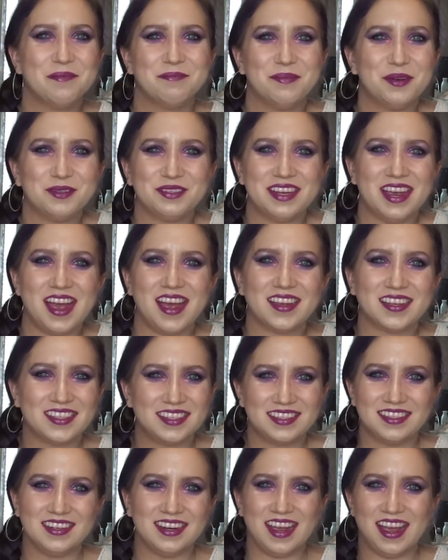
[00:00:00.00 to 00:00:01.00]

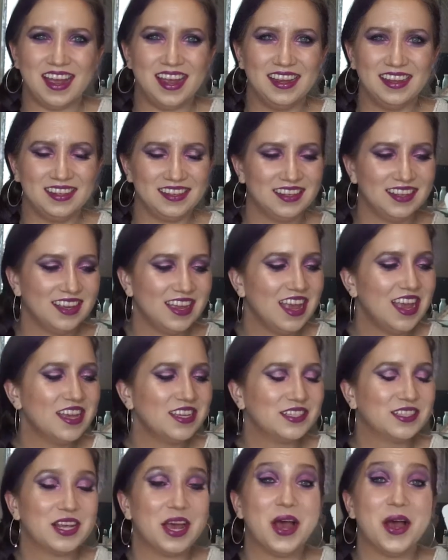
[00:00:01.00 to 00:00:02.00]
Botox, nah.
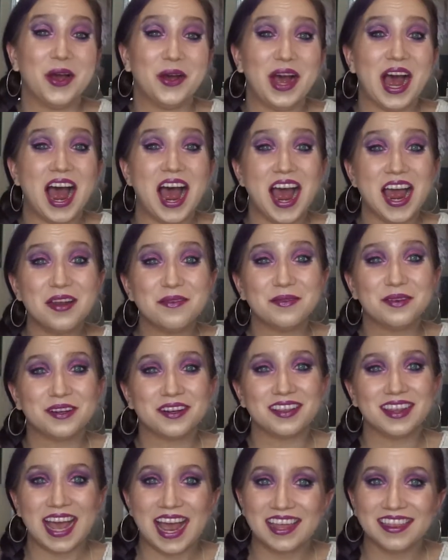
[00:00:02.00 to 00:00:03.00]
So I will
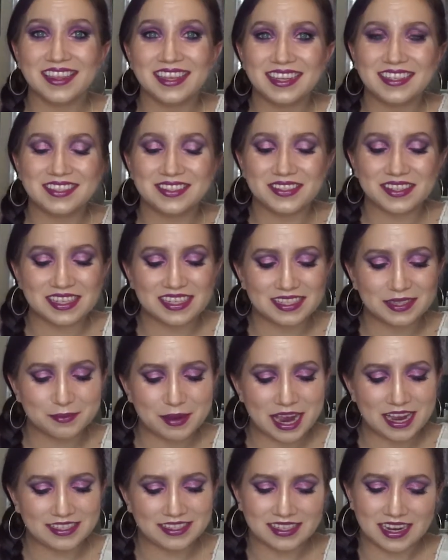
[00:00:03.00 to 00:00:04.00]
gladly do this
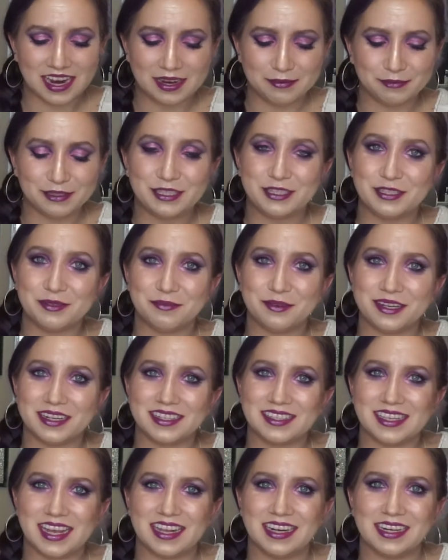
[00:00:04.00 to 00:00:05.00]
mask. I'm super
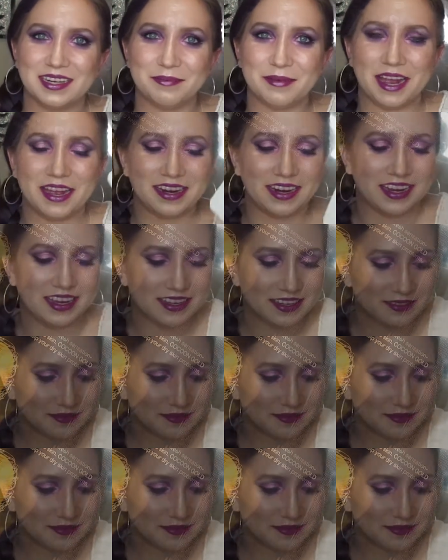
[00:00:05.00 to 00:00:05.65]
excited about it.